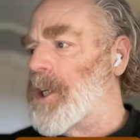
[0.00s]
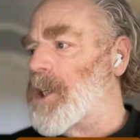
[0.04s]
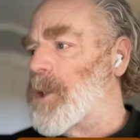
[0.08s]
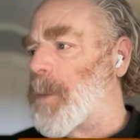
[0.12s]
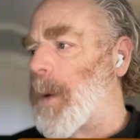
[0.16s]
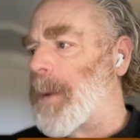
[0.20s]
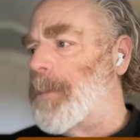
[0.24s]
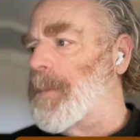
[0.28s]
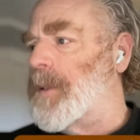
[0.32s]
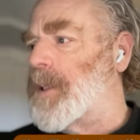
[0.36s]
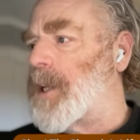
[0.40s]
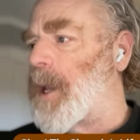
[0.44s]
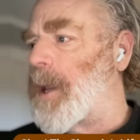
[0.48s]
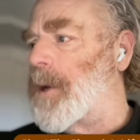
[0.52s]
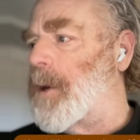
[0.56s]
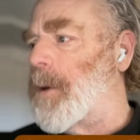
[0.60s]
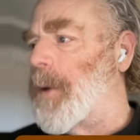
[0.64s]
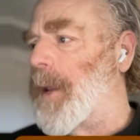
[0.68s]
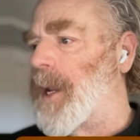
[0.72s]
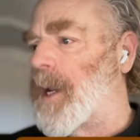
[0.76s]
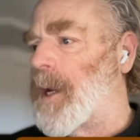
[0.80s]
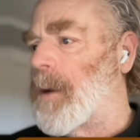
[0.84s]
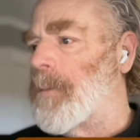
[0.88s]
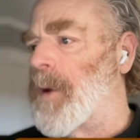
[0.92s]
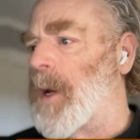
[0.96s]
sweet potato,
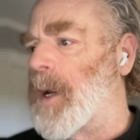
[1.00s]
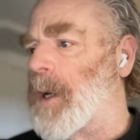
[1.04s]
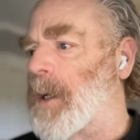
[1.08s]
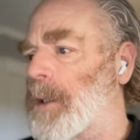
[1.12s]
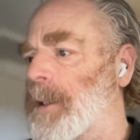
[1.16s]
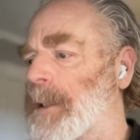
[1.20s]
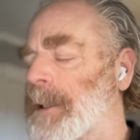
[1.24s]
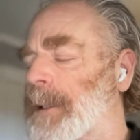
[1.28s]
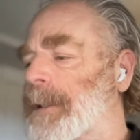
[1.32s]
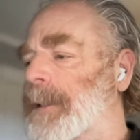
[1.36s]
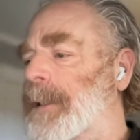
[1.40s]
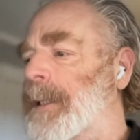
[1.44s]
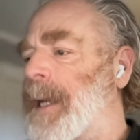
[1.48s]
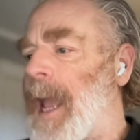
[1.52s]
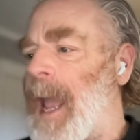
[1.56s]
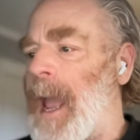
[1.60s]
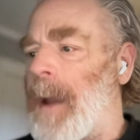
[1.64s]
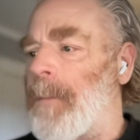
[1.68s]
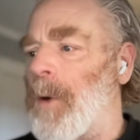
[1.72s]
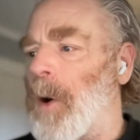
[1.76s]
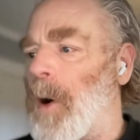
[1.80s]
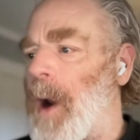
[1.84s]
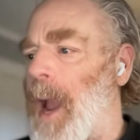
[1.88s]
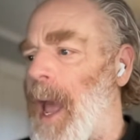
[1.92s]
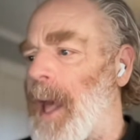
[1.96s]
jicama,
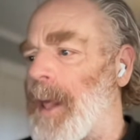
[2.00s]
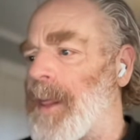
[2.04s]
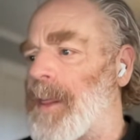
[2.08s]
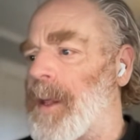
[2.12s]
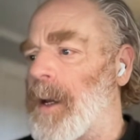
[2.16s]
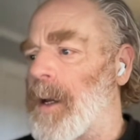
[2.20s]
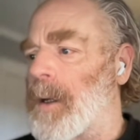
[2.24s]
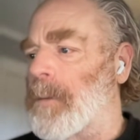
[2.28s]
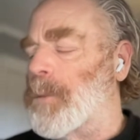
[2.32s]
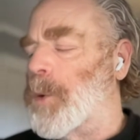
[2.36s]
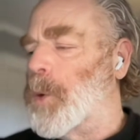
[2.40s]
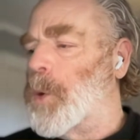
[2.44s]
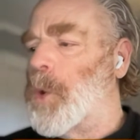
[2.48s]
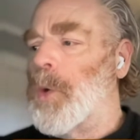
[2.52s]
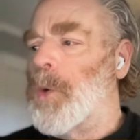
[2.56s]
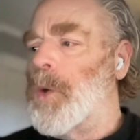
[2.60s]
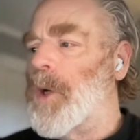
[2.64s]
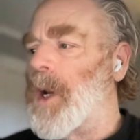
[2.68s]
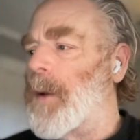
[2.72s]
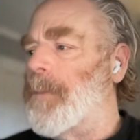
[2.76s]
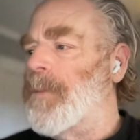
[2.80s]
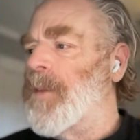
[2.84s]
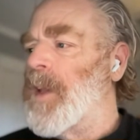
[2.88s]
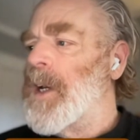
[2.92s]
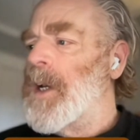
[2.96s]
amaranth,
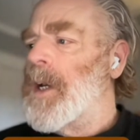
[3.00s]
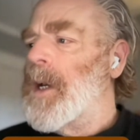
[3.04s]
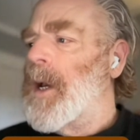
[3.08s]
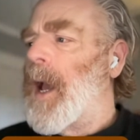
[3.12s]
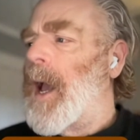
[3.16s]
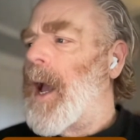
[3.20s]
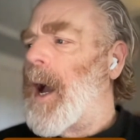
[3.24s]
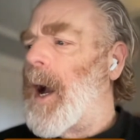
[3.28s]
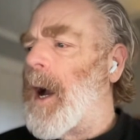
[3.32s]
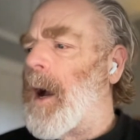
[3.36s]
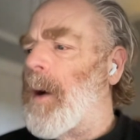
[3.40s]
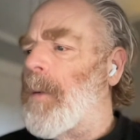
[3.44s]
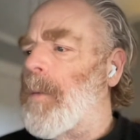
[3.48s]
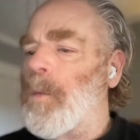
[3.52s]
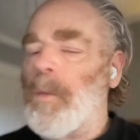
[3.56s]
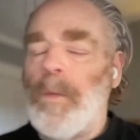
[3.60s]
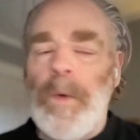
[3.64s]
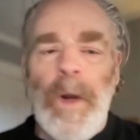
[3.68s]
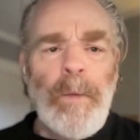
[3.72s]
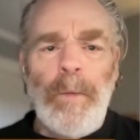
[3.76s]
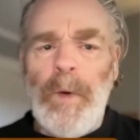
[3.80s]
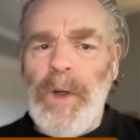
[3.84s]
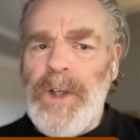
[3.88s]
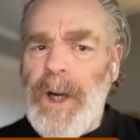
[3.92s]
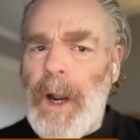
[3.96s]
mucuna,
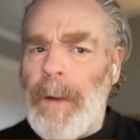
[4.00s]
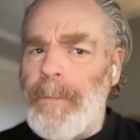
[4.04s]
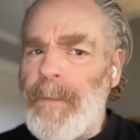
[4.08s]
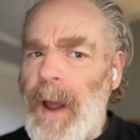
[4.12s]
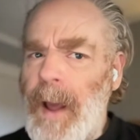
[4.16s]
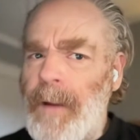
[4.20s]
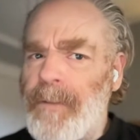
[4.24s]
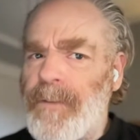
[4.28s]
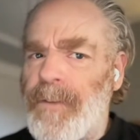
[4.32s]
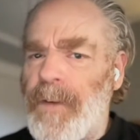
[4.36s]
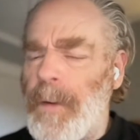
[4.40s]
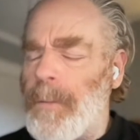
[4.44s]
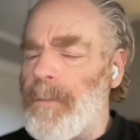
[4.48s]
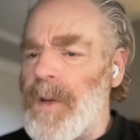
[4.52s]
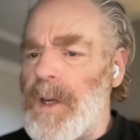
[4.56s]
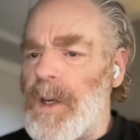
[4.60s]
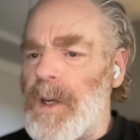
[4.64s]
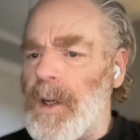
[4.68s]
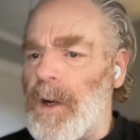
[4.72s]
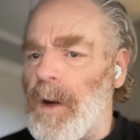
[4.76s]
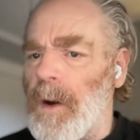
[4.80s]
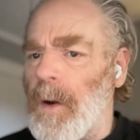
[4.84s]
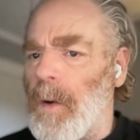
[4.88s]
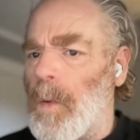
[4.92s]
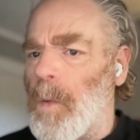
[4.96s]
which I'm not
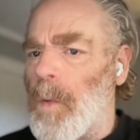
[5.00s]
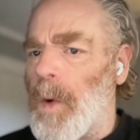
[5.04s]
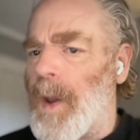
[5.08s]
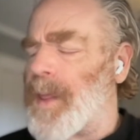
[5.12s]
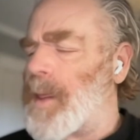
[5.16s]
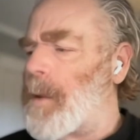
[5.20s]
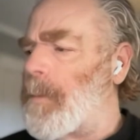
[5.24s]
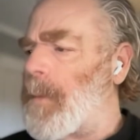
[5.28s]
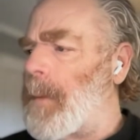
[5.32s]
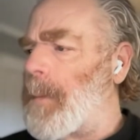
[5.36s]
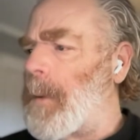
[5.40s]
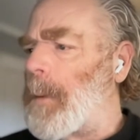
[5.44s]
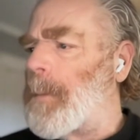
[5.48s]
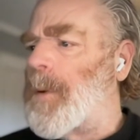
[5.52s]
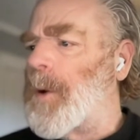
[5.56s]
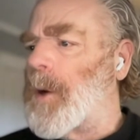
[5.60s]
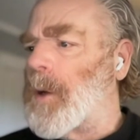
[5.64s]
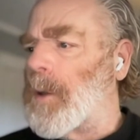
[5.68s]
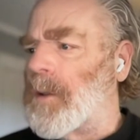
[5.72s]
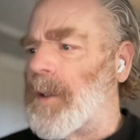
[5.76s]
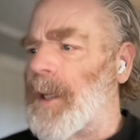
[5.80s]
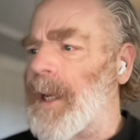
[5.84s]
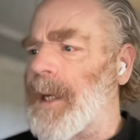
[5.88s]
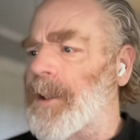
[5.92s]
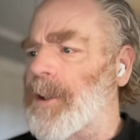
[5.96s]
familiar with. And maybe I'll put a
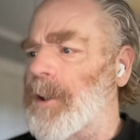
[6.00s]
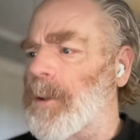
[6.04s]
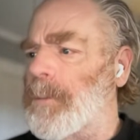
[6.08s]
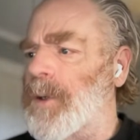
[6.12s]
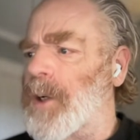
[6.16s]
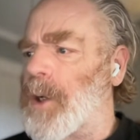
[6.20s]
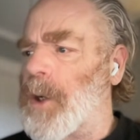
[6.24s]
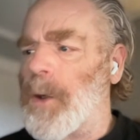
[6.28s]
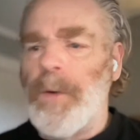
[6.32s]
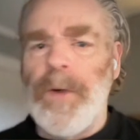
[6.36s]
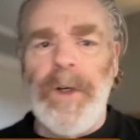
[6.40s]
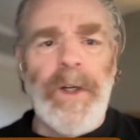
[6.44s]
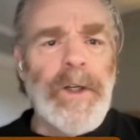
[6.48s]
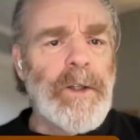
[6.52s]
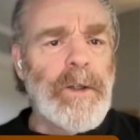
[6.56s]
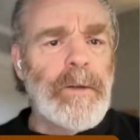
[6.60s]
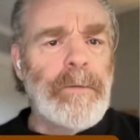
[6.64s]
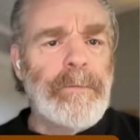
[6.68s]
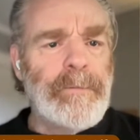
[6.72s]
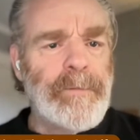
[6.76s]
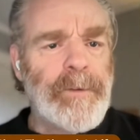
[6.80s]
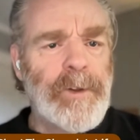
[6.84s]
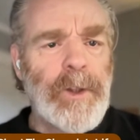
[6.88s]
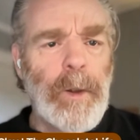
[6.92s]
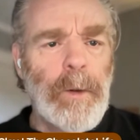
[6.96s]
link to mucuna
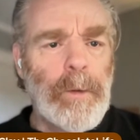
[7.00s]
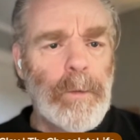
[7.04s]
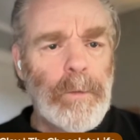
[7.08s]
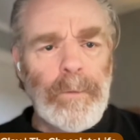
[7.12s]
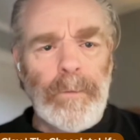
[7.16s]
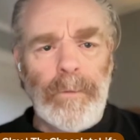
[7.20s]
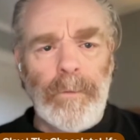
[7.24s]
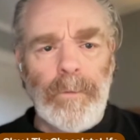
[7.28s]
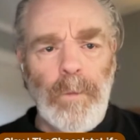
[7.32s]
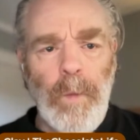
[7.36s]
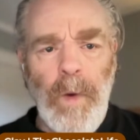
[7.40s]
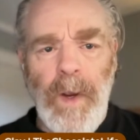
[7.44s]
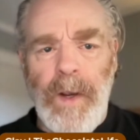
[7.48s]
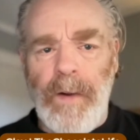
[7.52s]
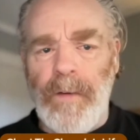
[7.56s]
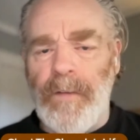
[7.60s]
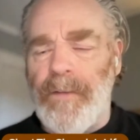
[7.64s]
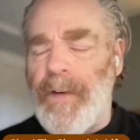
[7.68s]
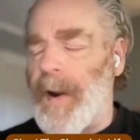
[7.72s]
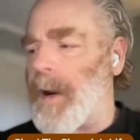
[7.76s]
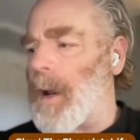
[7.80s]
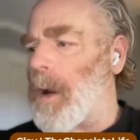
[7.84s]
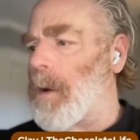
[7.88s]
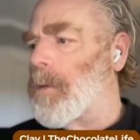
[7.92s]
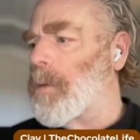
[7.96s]
so we can
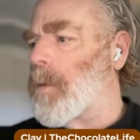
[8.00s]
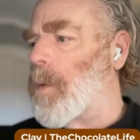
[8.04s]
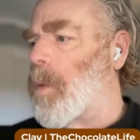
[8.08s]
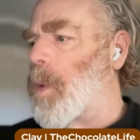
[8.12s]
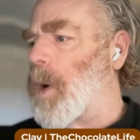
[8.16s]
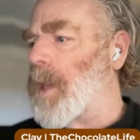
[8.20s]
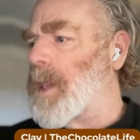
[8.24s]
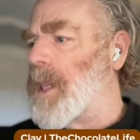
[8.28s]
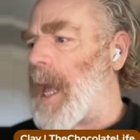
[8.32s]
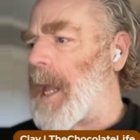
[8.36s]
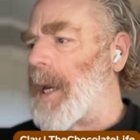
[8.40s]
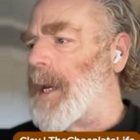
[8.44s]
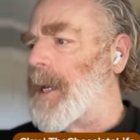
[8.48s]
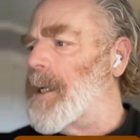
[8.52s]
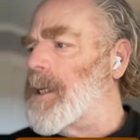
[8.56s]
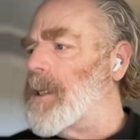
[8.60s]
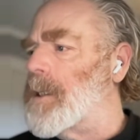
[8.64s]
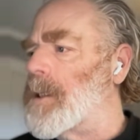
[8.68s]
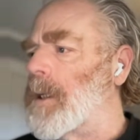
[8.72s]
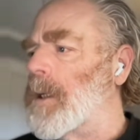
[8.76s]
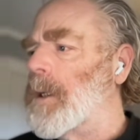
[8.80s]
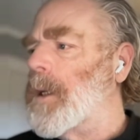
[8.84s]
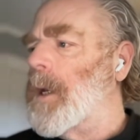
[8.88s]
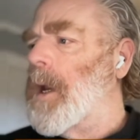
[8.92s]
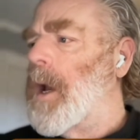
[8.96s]
find out what that is.
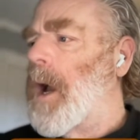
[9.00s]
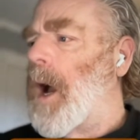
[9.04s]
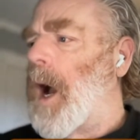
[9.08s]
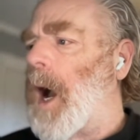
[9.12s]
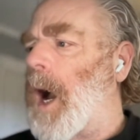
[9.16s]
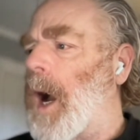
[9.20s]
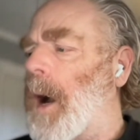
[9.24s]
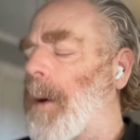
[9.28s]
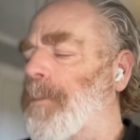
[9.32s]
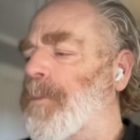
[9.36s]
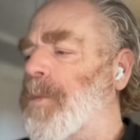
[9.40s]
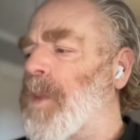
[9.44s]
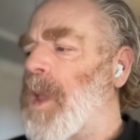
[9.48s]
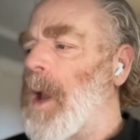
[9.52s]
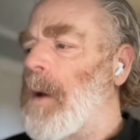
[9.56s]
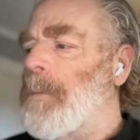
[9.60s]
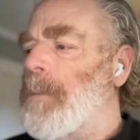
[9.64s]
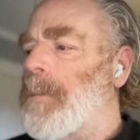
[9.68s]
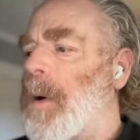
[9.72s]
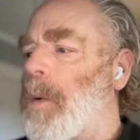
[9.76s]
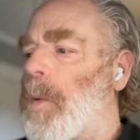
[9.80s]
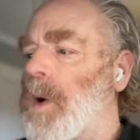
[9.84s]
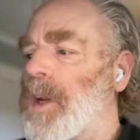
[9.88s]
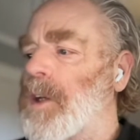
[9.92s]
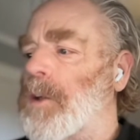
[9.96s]

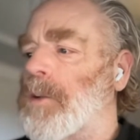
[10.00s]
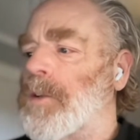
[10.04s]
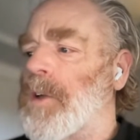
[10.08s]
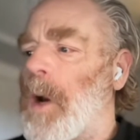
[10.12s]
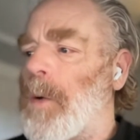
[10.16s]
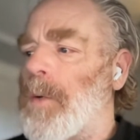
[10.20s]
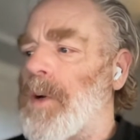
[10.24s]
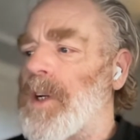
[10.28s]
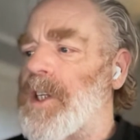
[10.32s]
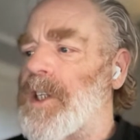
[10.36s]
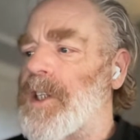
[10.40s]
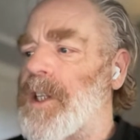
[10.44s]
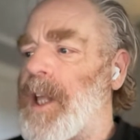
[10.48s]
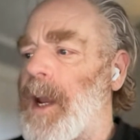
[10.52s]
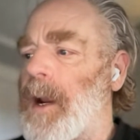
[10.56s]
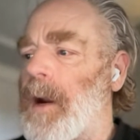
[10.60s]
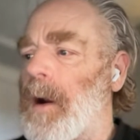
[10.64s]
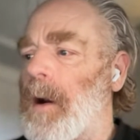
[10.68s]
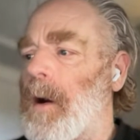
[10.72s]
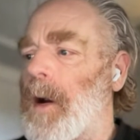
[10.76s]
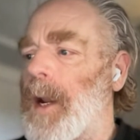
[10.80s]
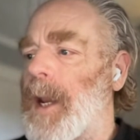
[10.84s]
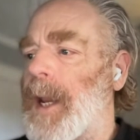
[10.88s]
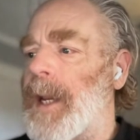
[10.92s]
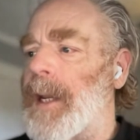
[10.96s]
But what you'll notice
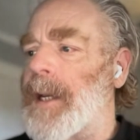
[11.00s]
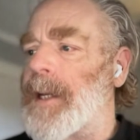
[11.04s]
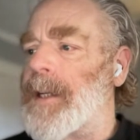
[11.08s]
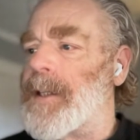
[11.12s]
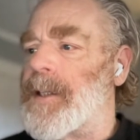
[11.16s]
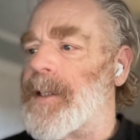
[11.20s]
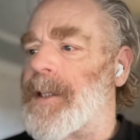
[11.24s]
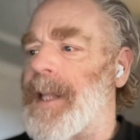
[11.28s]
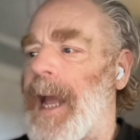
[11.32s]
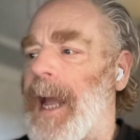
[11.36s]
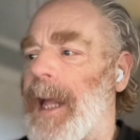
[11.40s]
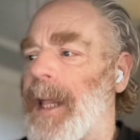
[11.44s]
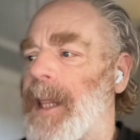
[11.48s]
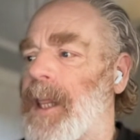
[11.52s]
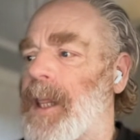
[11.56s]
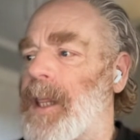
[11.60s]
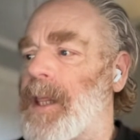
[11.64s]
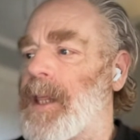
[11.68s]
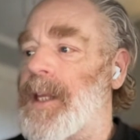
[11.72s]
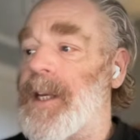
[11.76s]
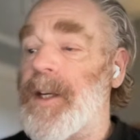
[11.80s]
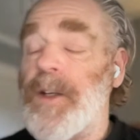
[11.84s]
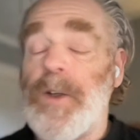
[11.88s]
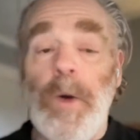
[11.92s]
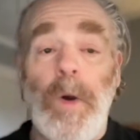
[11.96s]
there is
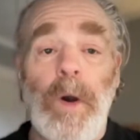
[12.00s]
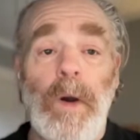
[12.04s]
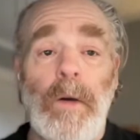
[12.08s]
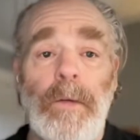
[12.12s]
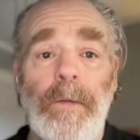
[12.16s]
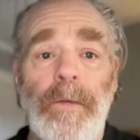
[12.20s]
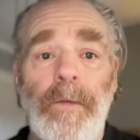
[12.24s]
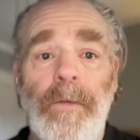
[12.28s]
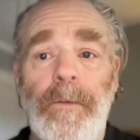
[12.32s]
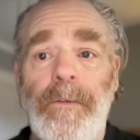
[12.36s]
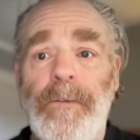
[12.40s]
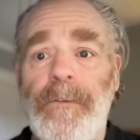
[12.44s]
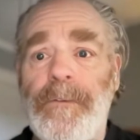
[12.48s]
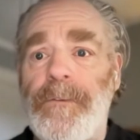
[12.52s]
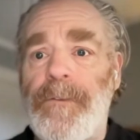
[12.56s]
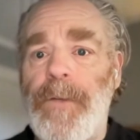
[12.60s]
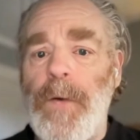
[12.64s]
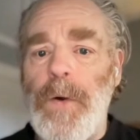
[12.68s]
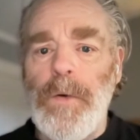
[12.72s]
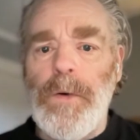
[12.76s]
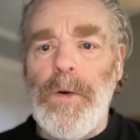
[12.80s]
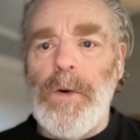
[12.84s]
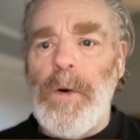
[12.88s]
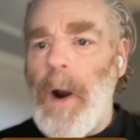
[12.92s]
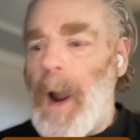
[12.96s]
that these are all
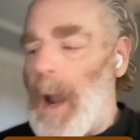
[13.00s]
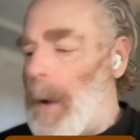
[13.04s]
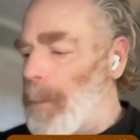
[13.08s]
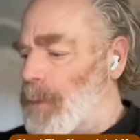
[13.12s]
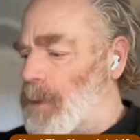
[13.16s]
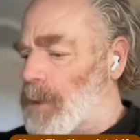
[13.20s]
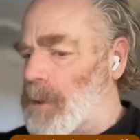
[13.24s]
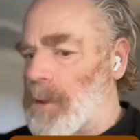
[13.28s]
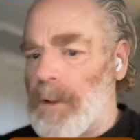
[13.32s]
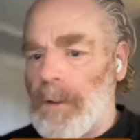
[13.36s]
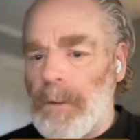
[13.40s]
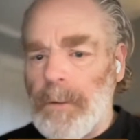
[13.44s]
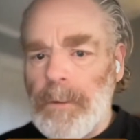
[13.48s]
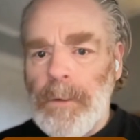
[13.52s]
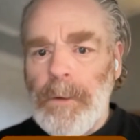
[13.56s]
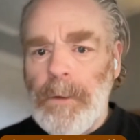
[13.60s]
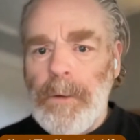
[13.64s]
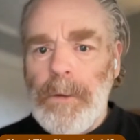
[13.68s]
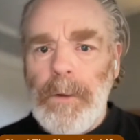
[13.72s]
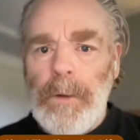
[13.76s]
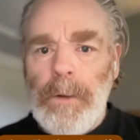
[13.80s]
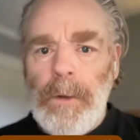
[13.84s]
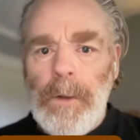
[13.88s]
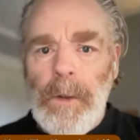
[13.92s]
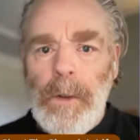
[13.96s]
food crops,
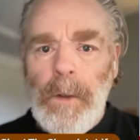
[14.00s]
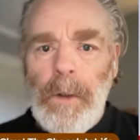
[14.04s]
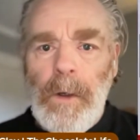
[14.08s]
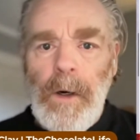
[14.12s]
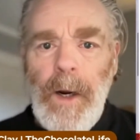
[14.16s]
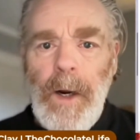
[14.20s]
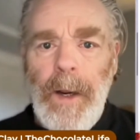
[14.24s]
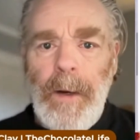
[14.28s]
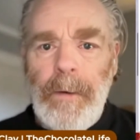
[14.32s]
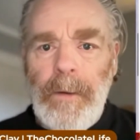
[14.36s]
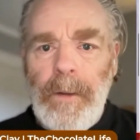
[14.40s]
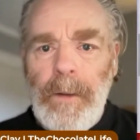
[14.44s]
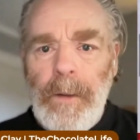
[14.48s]
right?